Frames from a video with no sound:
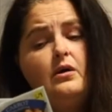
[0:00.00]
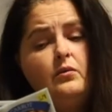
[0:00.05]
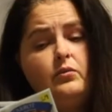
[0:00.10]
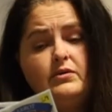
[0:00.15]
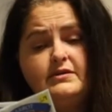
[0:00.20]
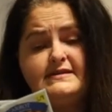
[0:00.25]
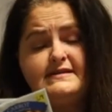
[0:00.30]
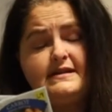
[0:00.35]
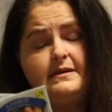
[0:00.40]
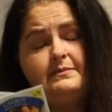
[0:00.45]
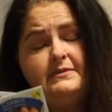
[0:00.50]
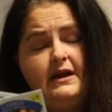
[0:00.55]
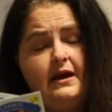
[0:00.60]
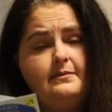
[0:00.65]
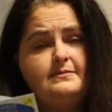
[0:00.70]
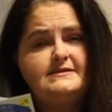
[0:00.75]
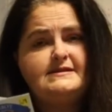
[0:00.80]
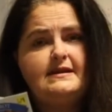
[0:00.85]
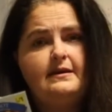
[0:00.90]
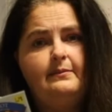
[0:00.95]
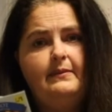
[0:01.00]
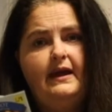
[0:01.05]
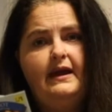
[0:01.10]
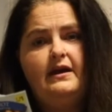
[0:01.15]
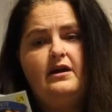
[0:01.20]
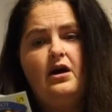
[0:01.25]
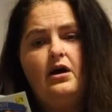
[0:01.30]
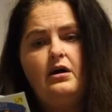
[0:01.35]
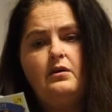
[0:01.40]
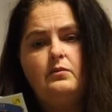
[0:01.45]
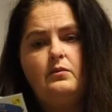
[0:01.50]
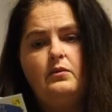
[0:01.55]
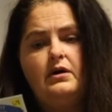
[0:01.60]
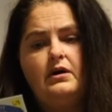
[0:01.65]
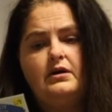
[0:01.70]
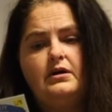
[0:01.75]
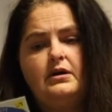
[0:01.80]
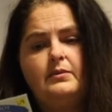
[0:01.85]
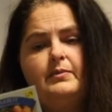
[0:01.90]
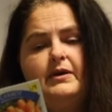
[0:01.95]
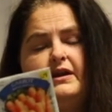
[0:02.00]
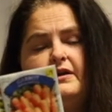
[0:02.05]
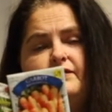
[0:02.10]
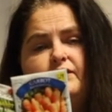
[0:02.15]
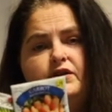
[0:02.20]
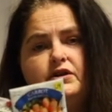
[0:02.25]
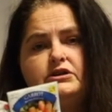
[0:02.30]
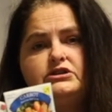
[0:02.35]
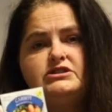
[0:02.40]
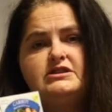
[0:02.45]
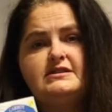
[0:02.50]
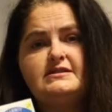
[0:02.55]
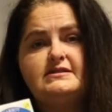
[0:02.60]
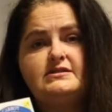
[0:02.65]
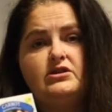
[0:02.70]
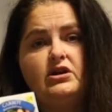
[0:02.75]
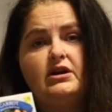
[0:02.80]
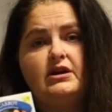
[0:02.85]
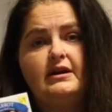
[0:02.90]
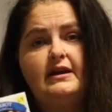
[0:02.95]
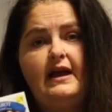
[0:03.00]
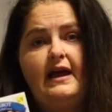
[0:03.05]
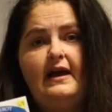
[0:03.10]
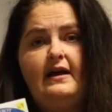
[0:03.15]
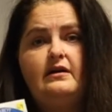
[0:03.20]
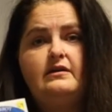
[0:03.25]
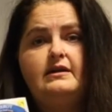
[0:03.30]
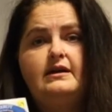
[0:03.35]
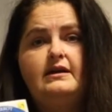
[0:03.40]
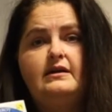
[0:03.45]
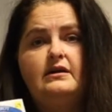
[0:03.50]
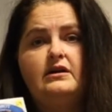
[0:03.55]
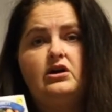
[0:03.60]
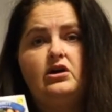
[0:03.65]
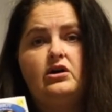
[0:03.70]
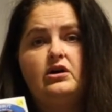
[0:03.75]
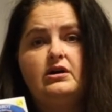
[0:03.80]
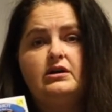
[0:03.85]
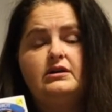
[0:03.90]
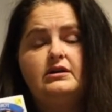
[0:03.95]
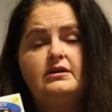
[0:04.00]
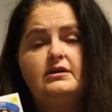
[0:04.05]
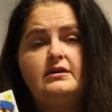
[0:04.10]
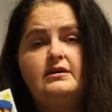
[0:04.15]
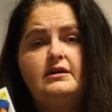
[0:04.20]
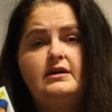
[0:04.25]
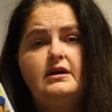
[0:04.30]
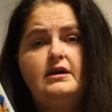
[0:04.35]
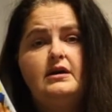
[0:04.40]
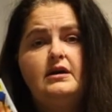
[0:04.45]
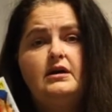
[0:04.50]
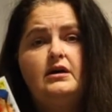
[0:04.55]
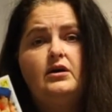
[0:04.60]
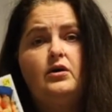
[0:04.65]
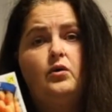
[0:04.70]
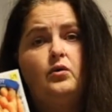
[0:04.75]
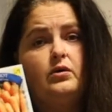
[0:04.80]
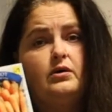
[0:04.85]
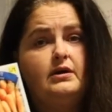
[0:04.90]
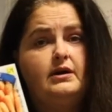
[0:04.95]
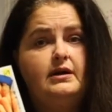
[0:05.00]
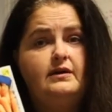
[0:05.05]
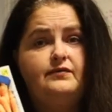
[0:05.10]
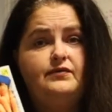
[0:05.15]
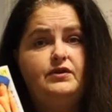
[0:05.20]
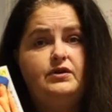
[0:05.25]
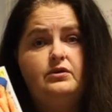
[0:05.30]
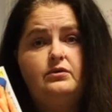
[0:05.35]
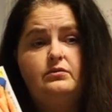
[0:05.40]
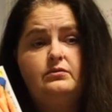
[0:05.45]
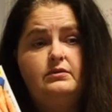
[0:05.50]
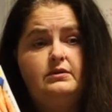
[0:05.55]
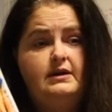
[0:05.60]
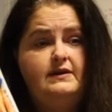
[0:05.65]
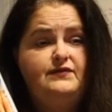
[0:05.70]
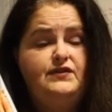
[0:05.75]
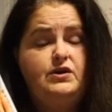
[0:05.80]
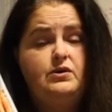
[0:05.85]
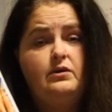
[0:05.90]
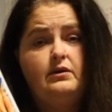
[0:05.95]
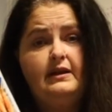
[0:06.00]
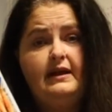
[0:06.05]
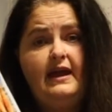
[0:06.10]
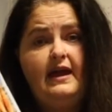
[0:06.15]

Well, sometimes they may not work, but if you're just starting out in a garden, or if you only